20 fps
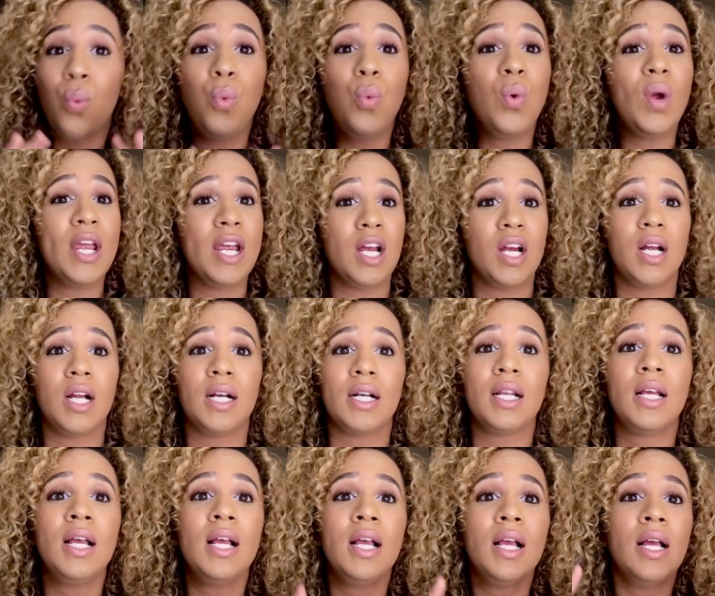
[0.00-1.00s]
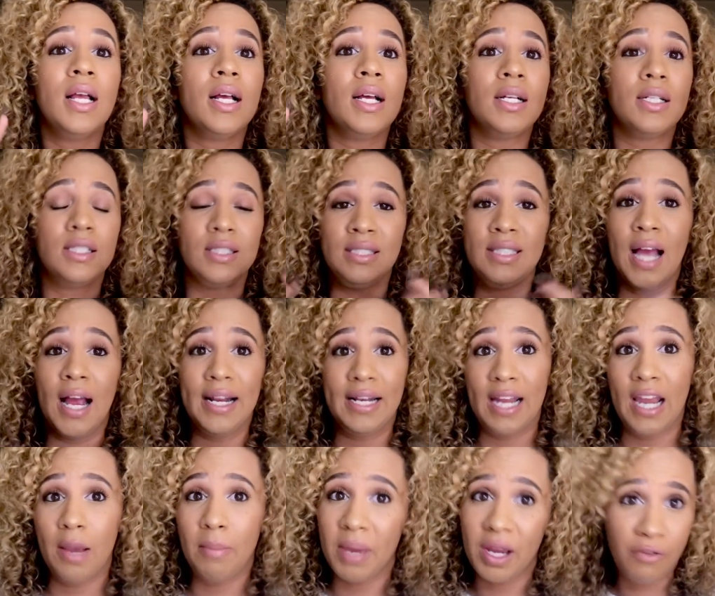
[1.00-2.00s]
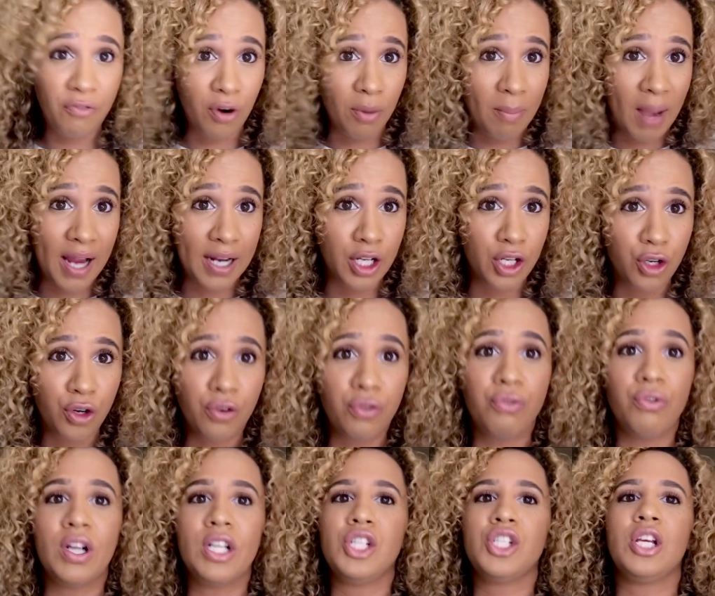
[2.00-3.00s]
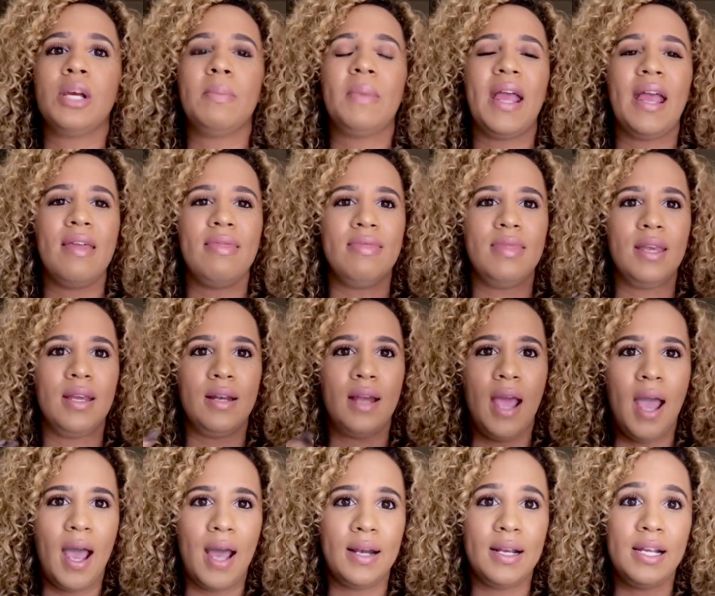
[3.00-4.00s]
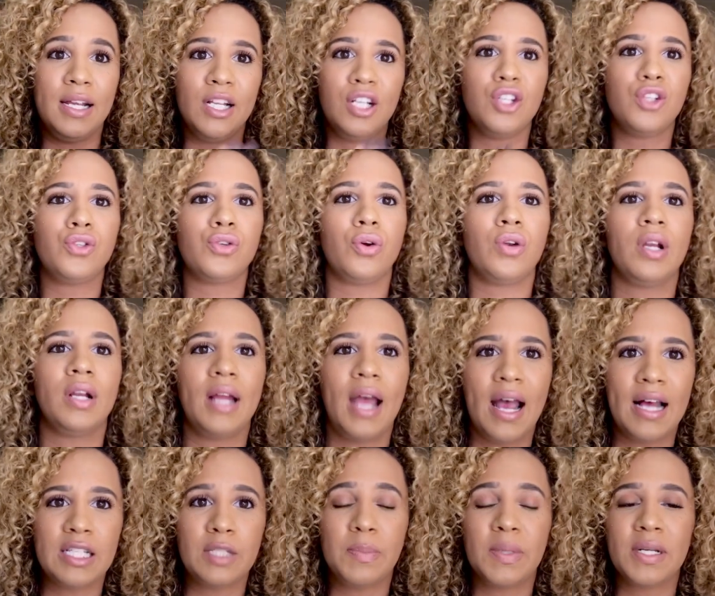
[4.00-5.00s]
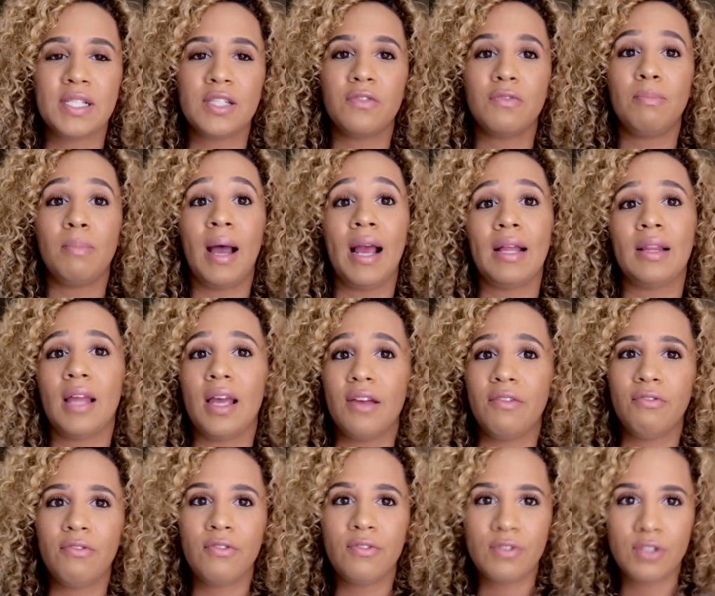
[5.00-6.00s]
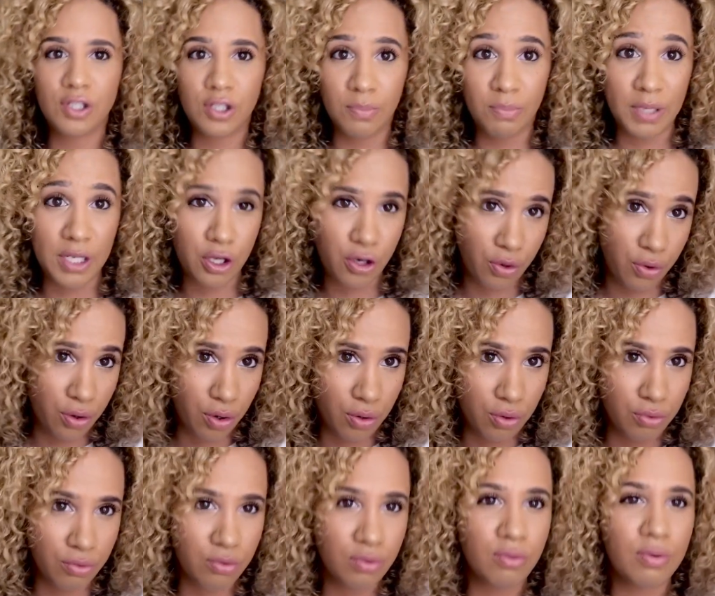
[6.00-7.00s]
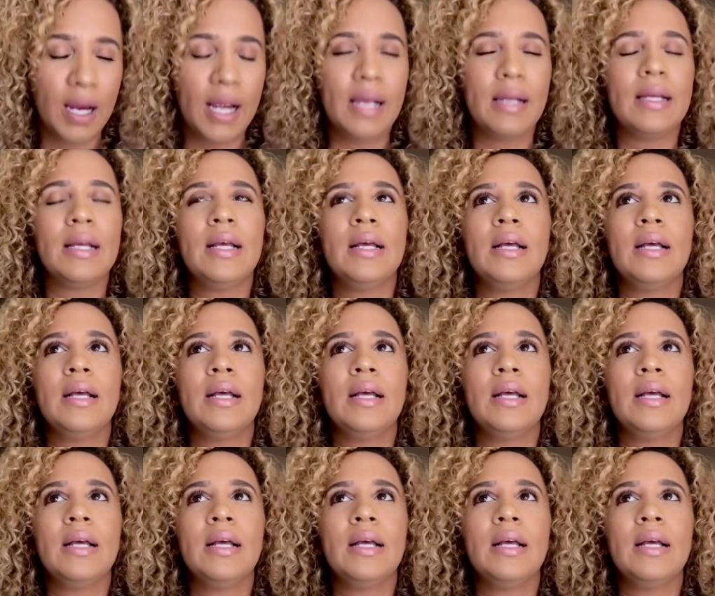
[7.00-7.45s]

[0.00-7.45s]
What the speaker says: weird dynamic for mine and her friendship, and then had inserted aspects of my life to be her own, right?